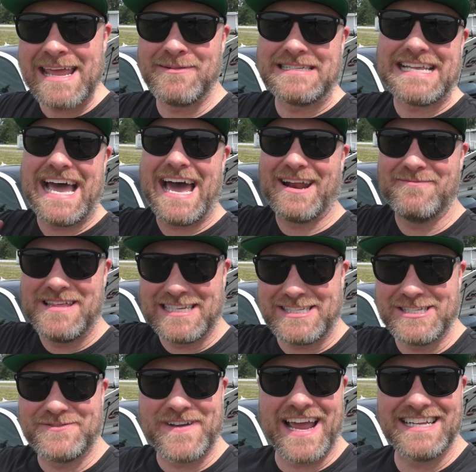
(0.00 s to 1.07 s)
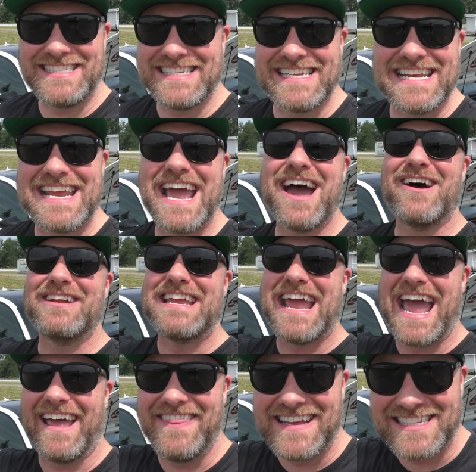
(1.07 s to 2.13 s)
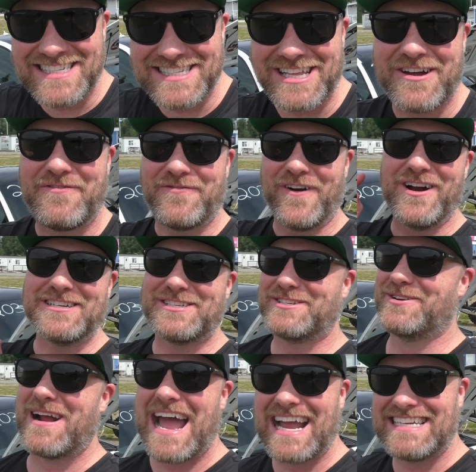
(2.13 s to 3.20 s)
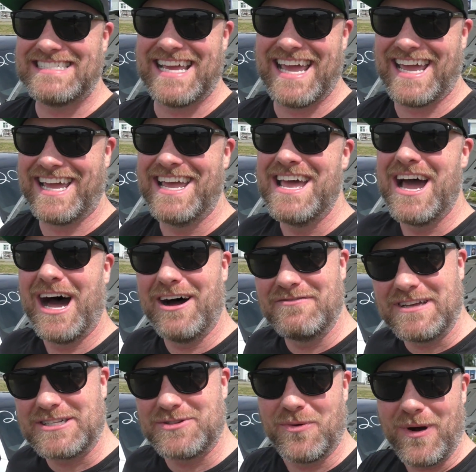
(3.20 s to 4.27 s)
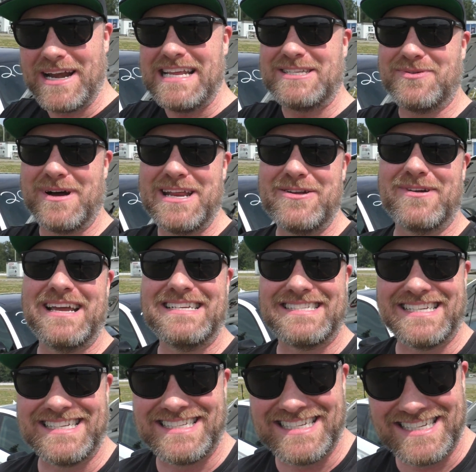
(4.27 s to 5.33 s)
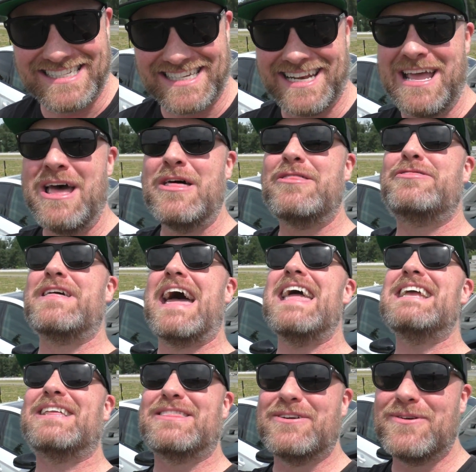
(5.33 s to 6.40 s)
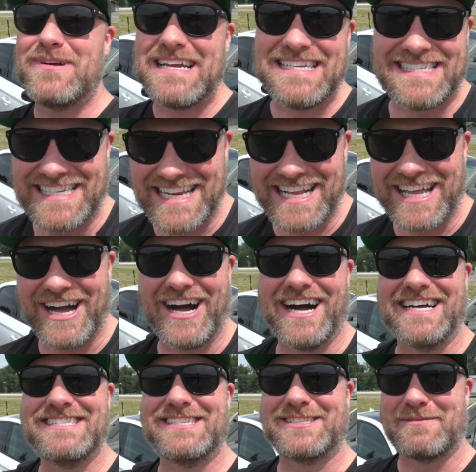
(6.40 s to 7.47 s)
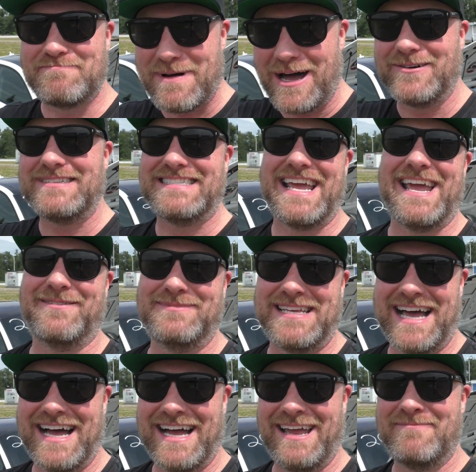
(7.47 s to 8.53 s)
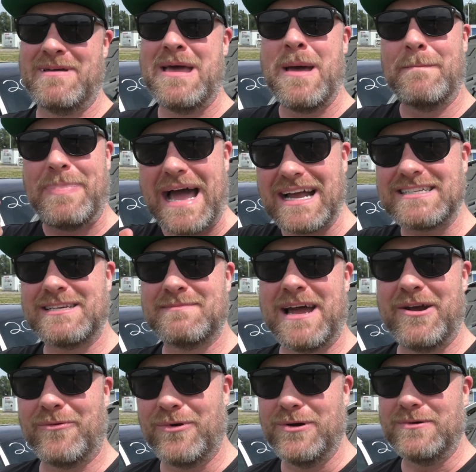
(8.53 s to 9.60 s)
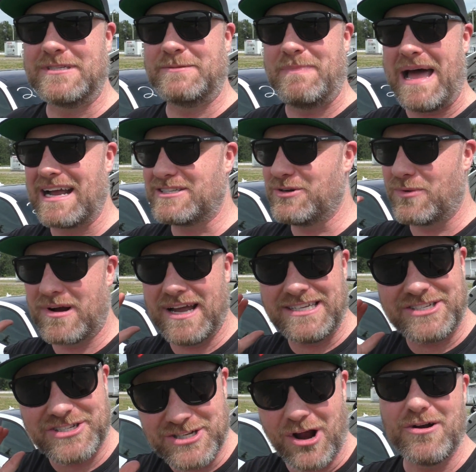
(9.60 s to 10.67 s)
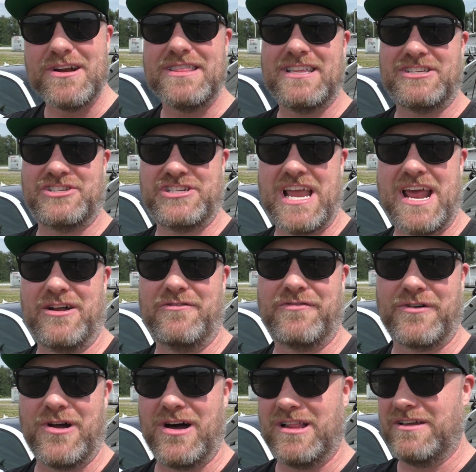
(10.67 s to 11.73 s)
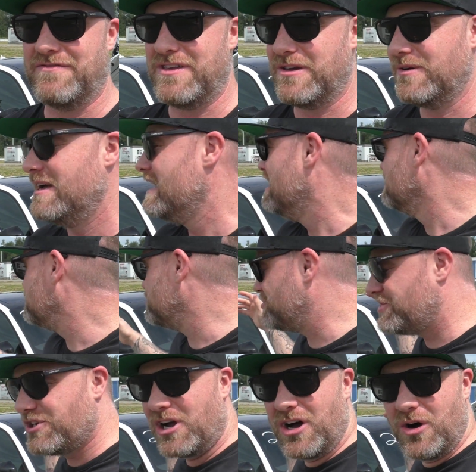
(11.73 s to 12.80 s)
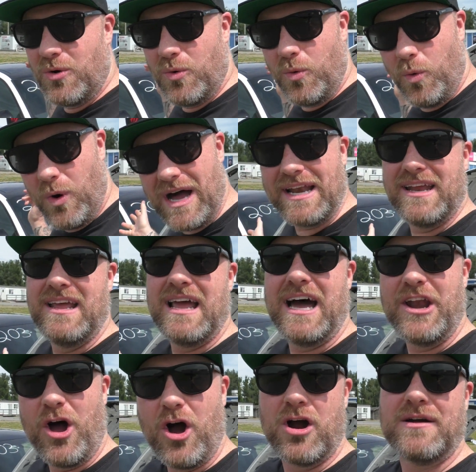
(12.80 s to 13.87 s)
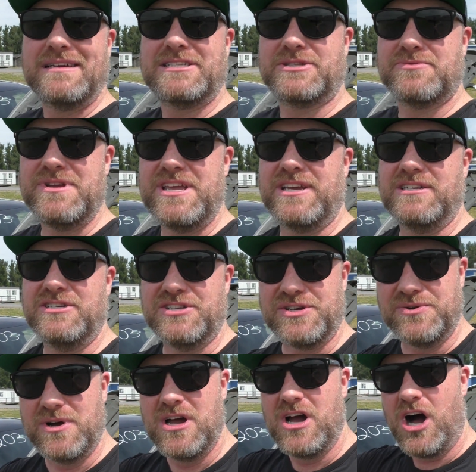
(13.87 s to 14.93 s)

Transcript: is Adam, this is Vancity Audi, and this is the first track day of the 2020 racing season. Thank the racing gods, it's about damn time. Back to my roots, back to where I started this channel for all of you, to show what an RS3 can do